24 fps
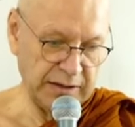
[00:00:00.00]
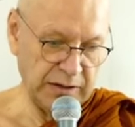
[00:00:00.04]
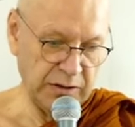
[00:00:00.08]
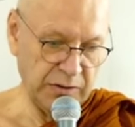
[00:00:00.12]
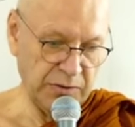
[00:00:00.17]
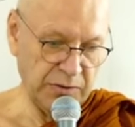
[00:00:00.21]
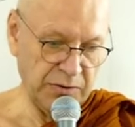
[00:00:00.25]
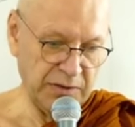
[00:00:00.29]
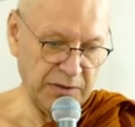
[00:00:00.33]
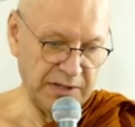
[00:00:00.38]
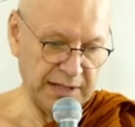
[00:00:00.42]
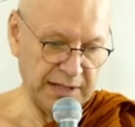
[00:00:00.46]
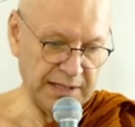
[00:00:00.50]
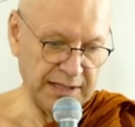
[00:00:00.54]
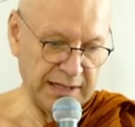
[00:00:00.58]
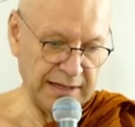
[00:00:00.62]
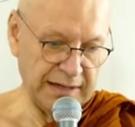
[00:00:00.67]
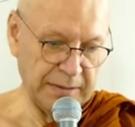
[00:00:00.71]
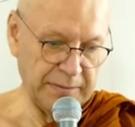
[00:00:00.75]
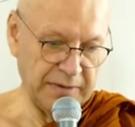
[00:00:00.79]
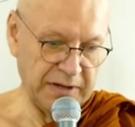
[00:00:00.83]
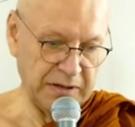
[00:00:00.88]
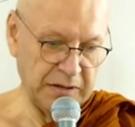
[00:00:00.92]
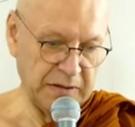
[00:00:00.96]
loses a little
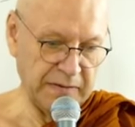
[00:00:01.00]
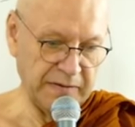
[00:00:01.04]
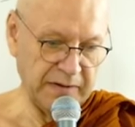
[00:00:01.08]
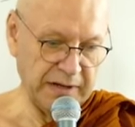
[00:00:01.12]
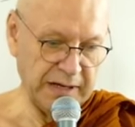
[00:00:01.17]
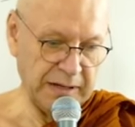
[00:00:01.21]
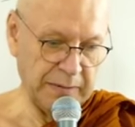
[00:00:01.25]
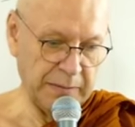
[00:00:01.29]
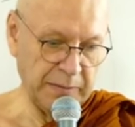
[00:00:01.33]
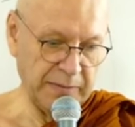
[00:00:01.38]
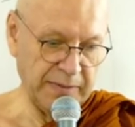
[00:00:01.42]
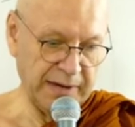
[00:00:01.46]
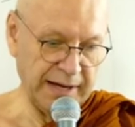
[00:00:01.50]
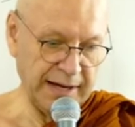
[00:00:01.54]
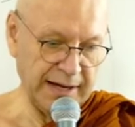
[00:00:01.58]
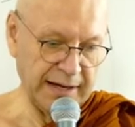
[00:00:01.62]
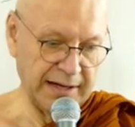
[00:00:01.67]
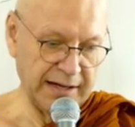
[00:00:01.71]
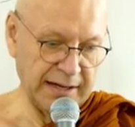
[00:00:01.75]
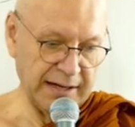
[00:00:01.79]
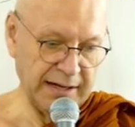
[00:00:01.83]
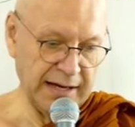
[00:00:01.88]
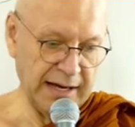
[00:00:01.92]
bit of the impact.